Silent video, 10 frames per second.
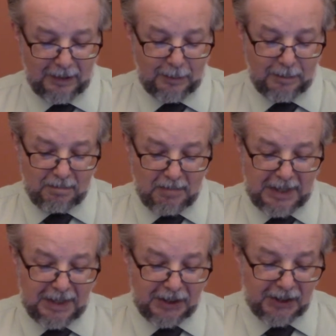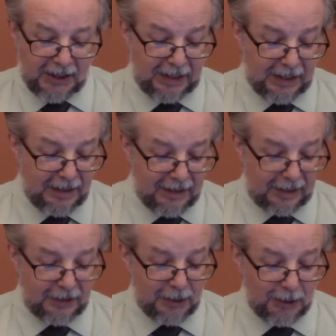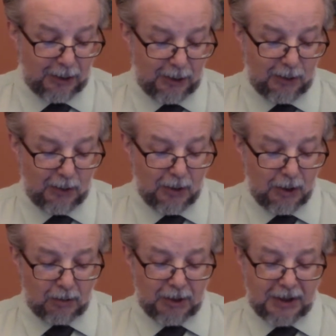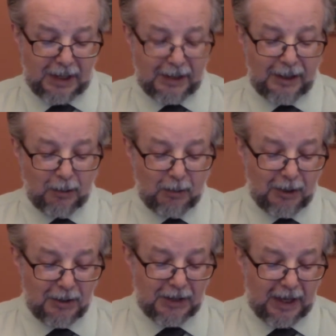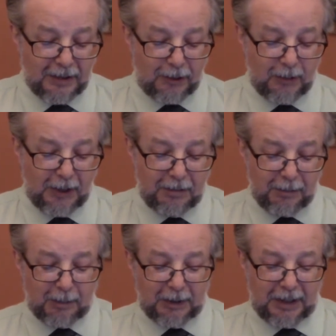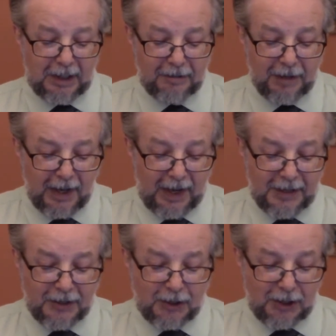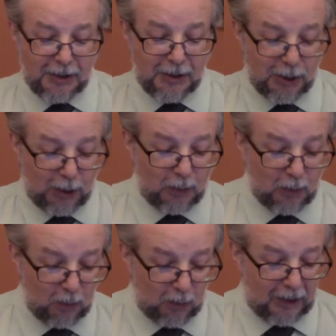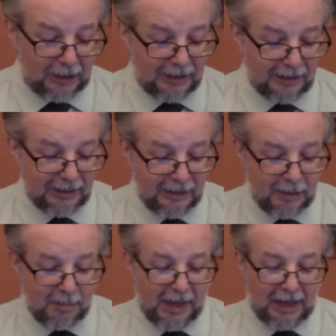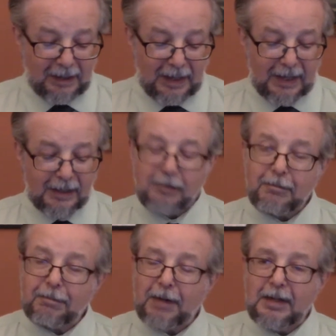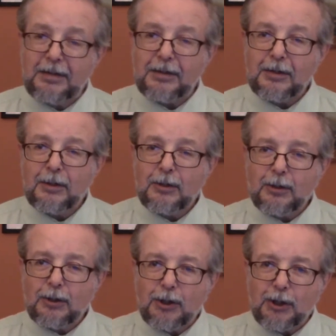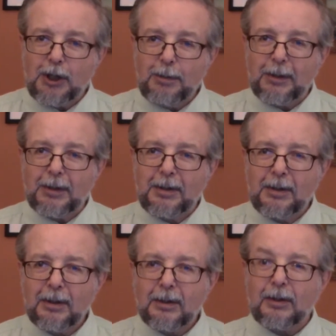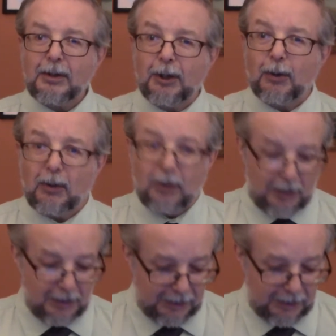Me sitting next to you, reciting words I don't even believe. I just don't want my lack of faith to cheapen yours.